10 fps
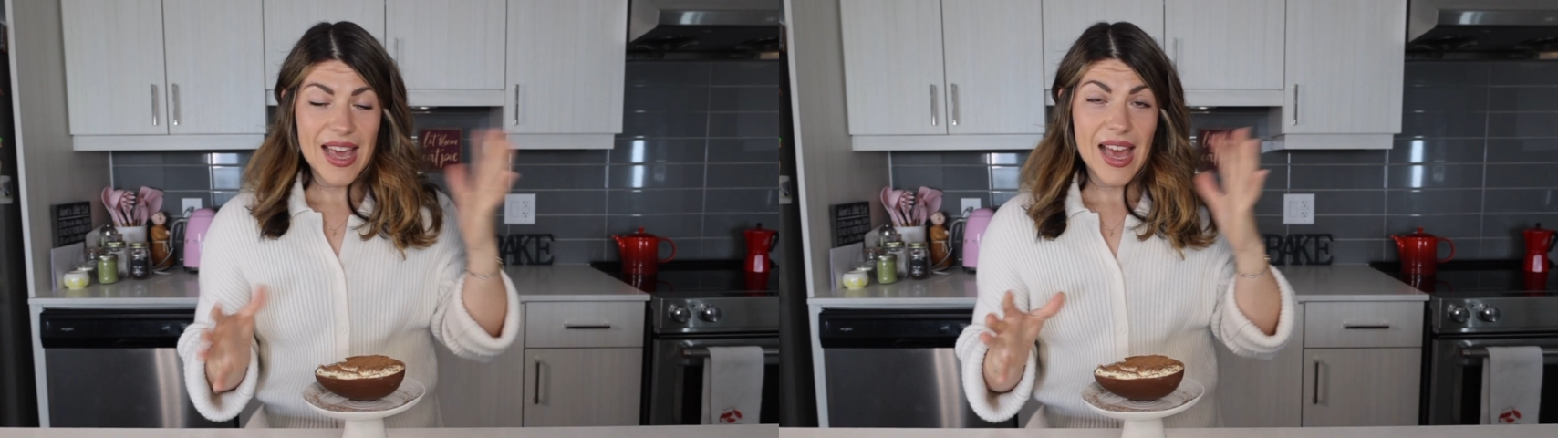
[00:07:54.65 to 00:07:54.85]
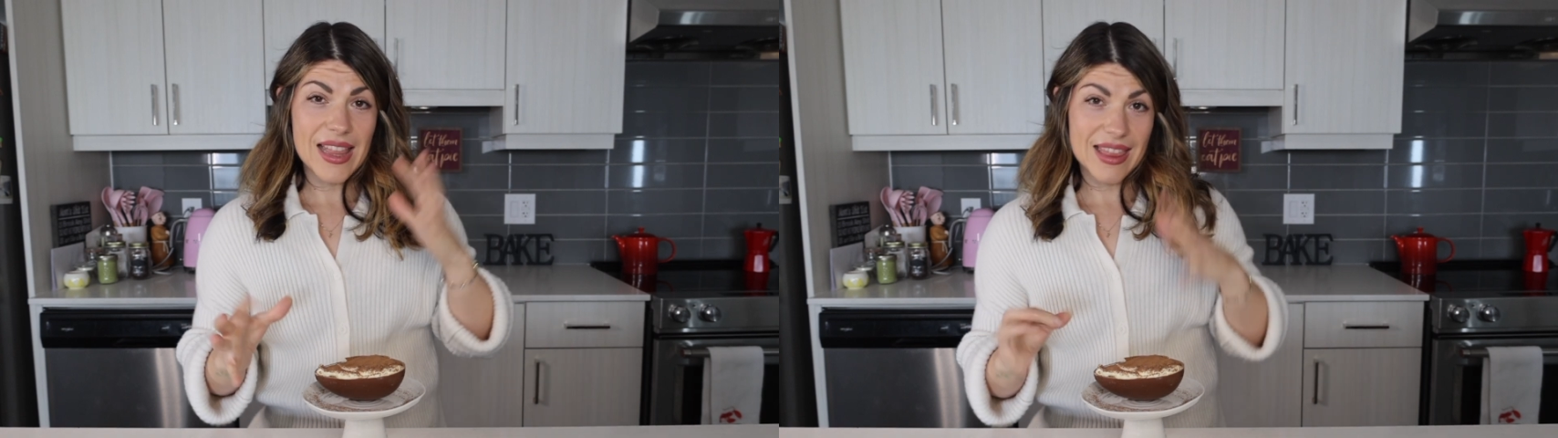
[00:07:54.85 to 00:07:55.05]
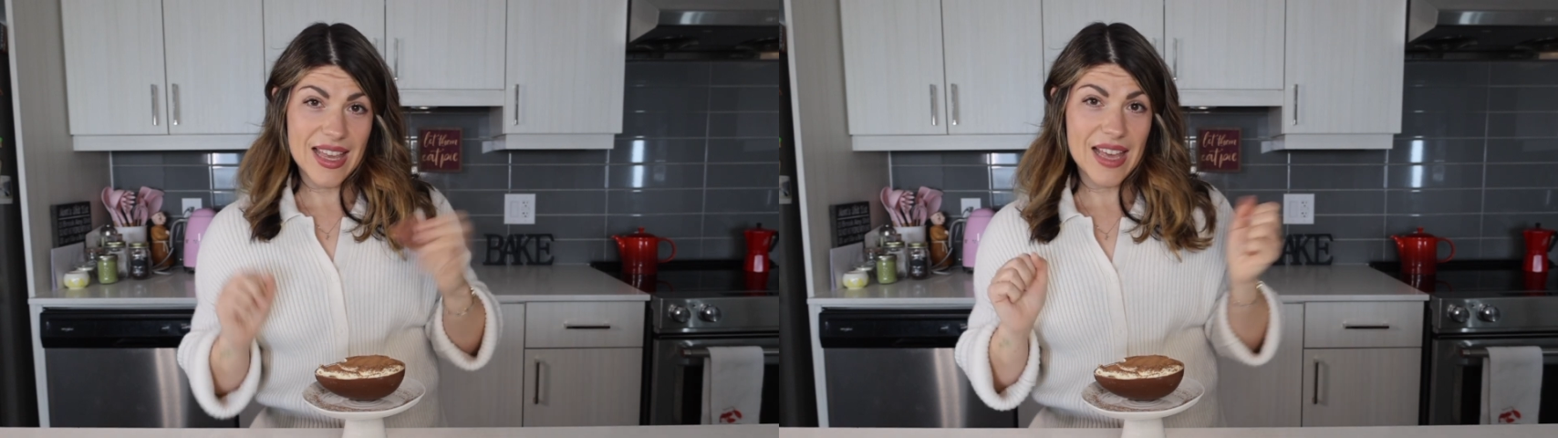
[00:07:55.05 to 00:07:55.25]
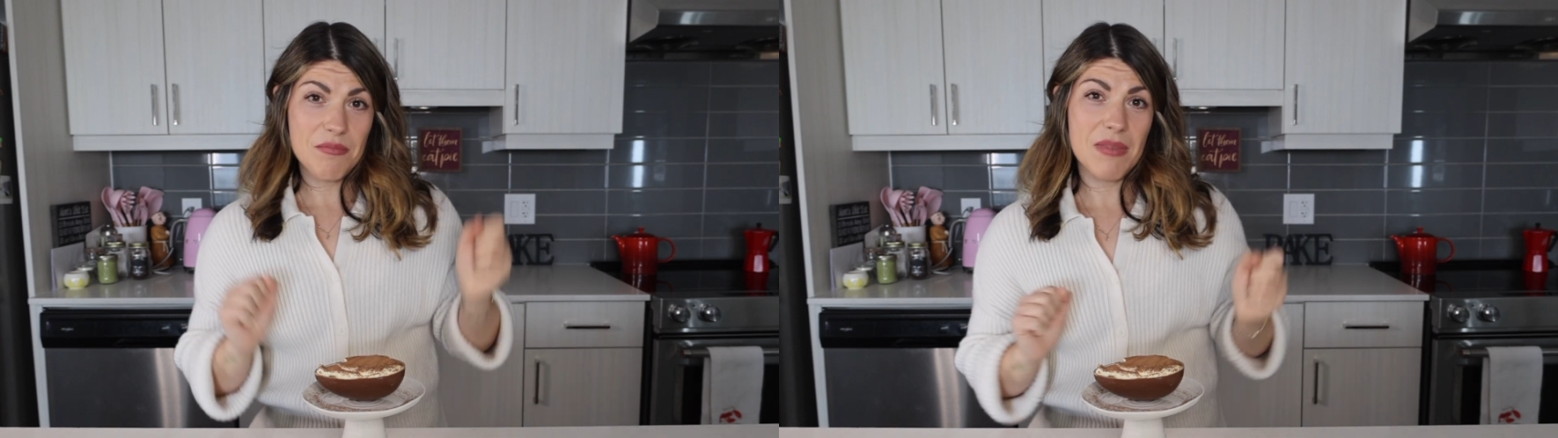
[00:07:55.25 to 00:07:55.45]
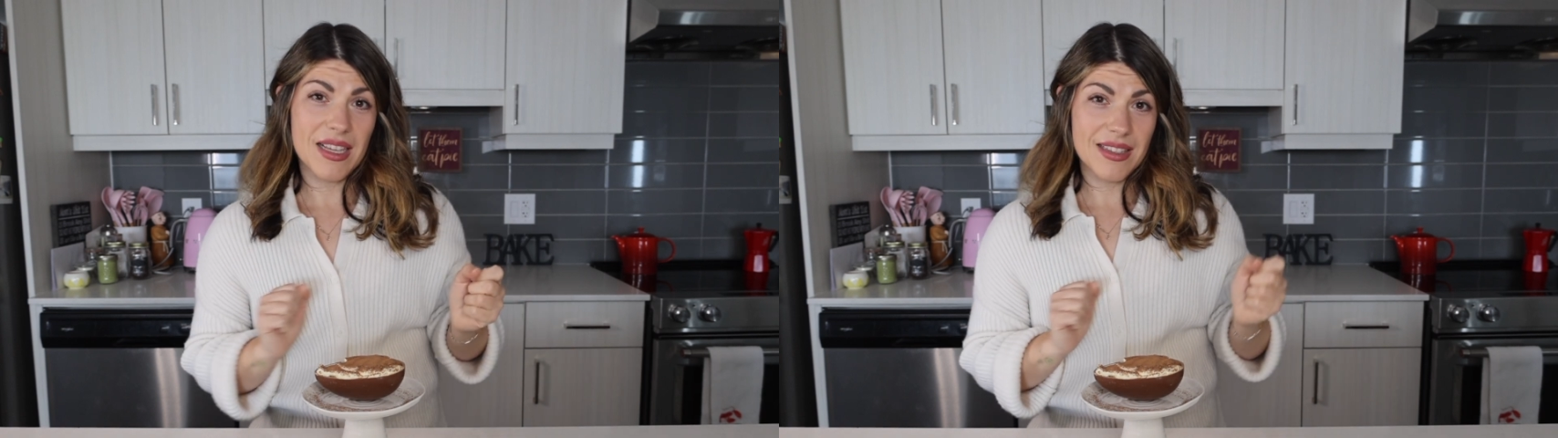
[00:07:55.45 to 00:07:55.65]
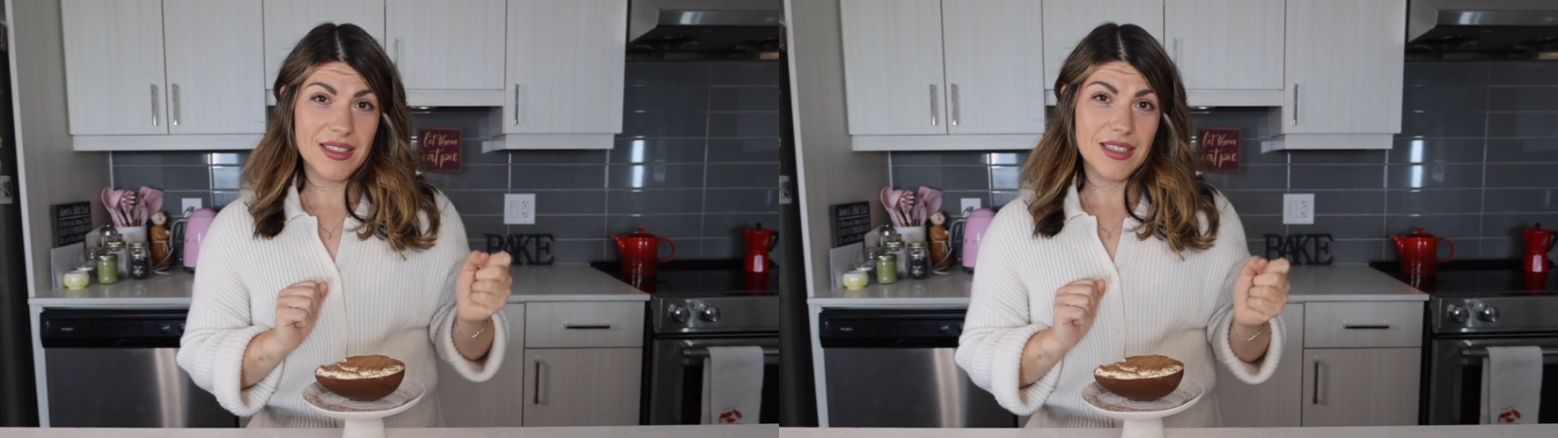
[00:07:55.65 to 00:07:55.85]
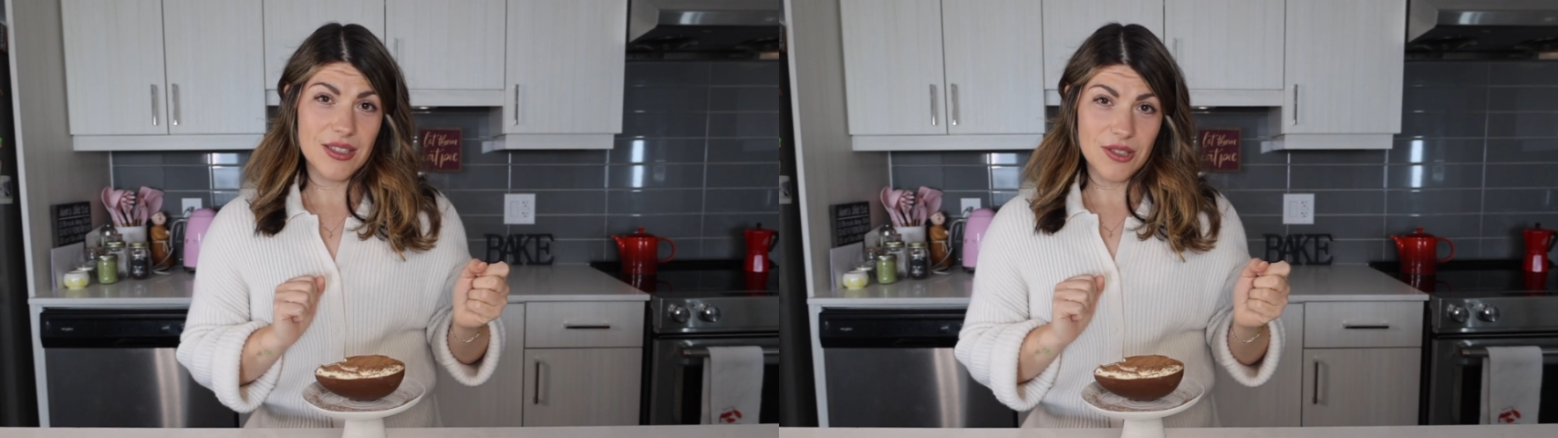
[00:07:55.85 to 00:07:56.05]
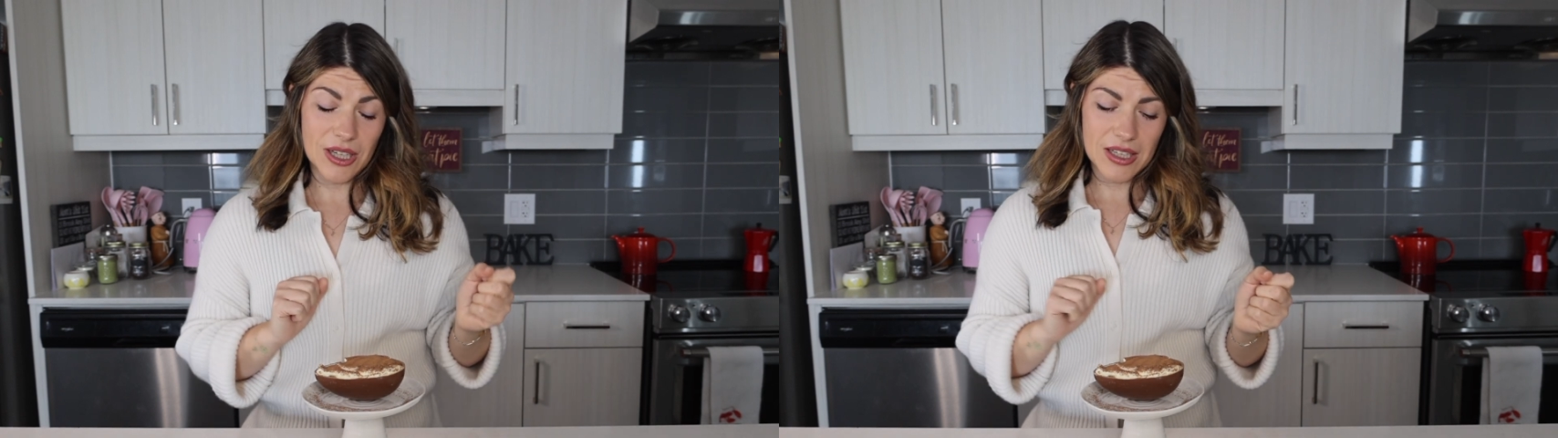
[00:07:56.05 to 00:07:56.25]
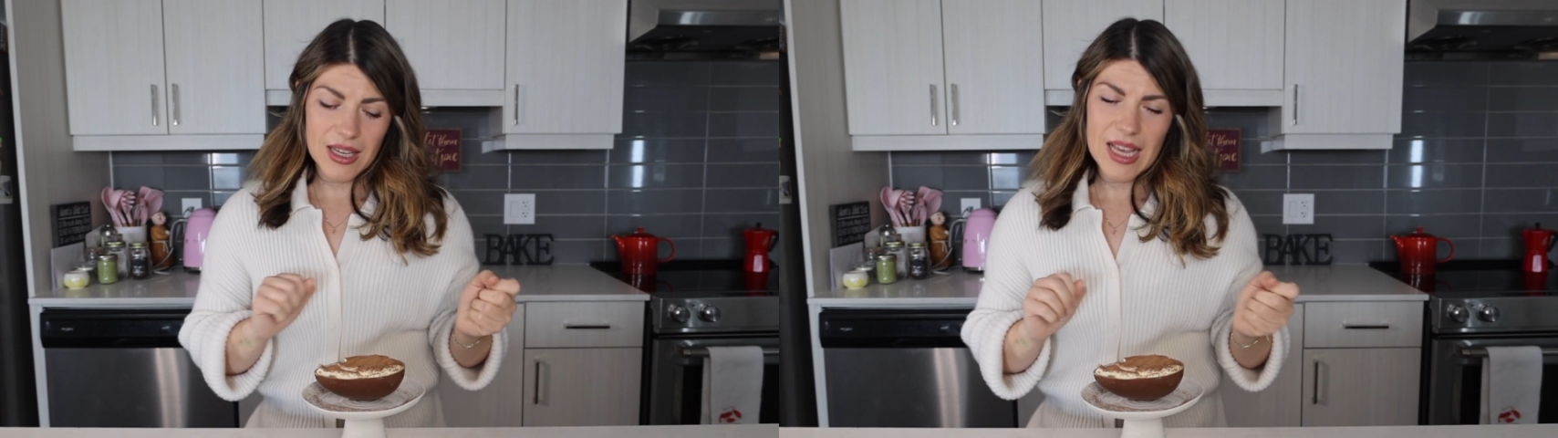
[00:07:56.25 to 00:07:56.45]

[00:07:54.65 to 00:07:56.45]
and then make the dessert.